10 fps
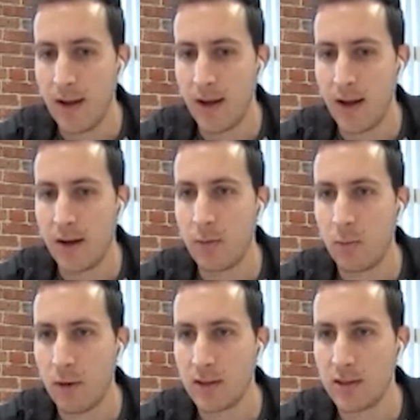And
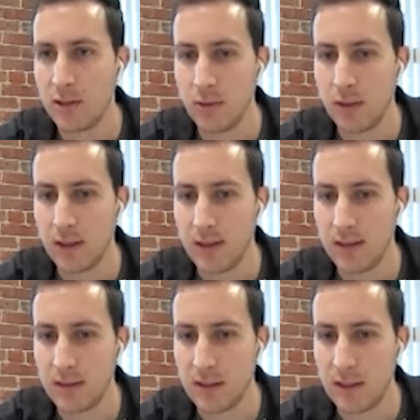what it's doing
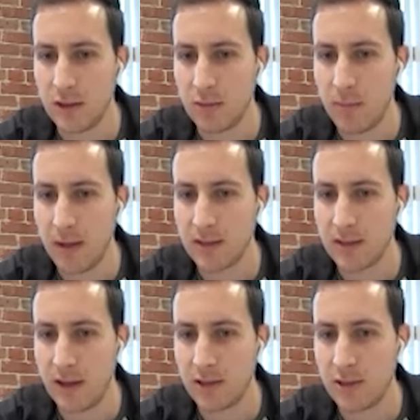is it makes
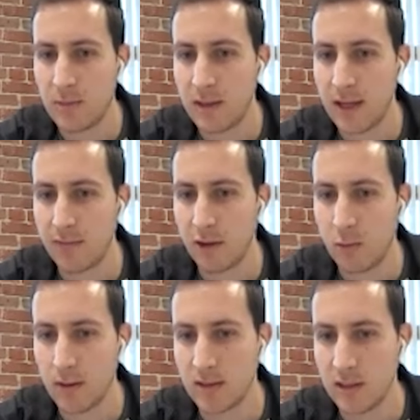an HTTP GET
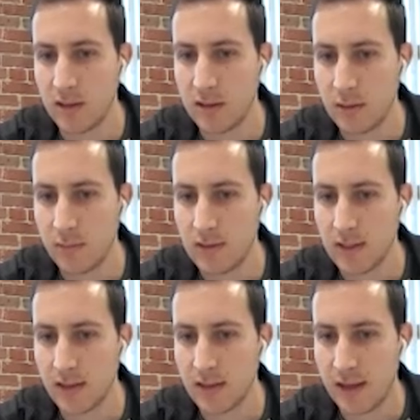request to your service
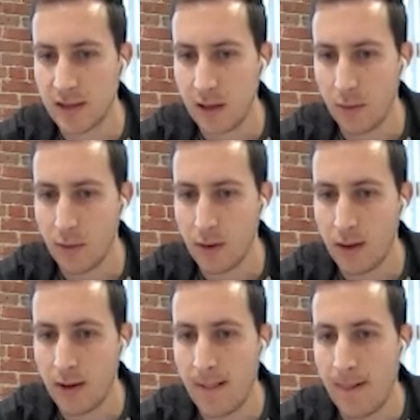at /health.
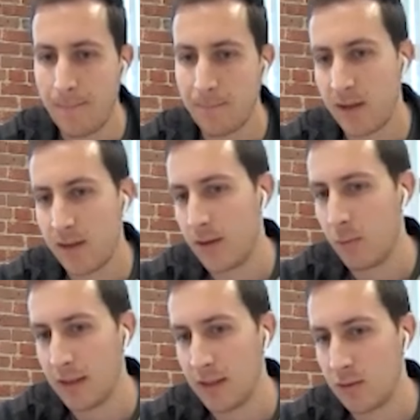It
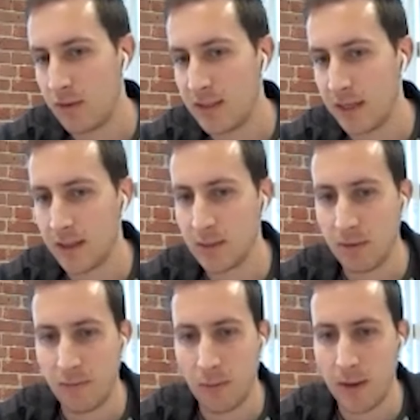waits 3 seconds
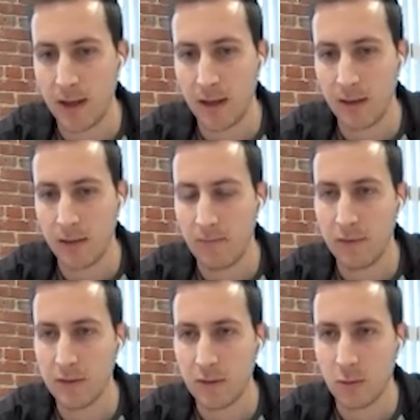before making the
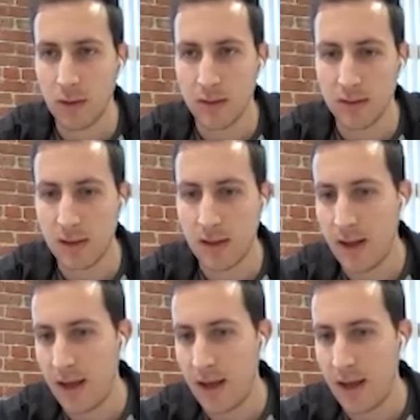first request.